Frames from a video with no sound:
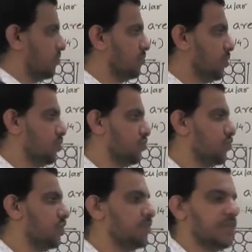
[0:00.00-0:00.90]
because
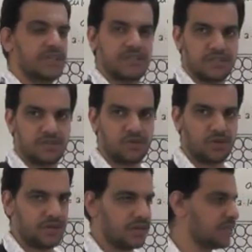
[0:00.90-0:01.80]
1 meter is equal to
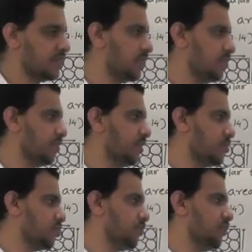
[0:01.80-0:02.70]
100 centimeter,
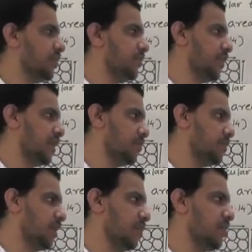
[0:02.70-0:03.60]
so if we divided by
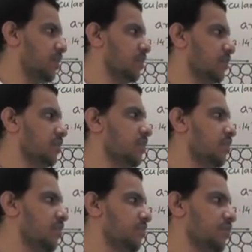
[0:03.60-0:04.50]
100 here,
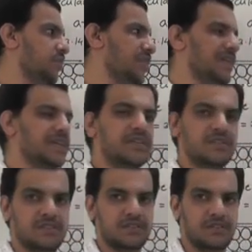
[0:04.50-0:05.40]
we will get
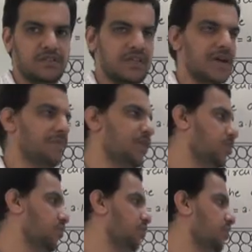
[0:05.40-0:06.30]
diameter
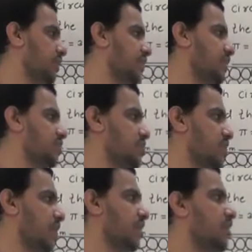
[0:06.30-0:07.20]
of each
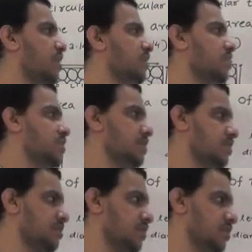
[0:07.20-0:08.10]
tile
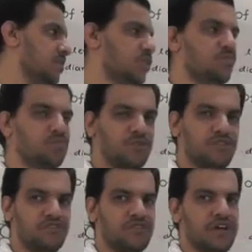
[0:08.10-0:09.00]
is
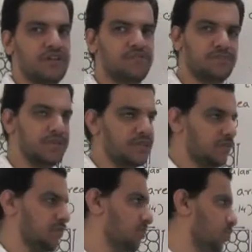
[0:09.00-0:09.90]
0.5
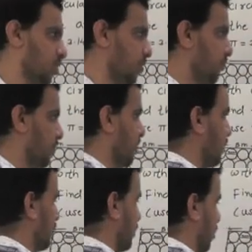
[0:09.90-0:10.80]
meter. Okay,
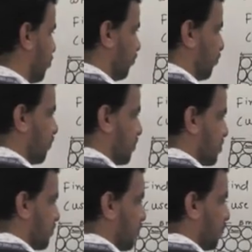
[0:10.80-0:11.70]
now
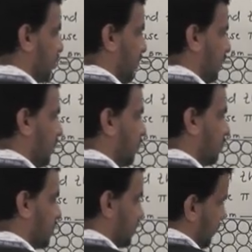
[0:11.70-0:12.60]
first we
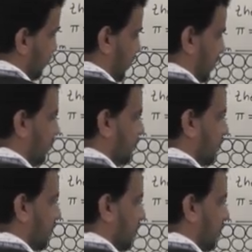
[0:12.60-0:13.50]
find
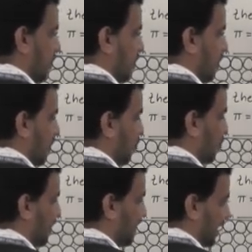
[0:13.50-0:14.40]
how
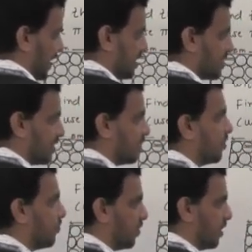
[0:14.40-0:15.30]
many tiles
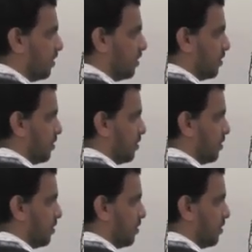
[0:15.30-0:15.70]
required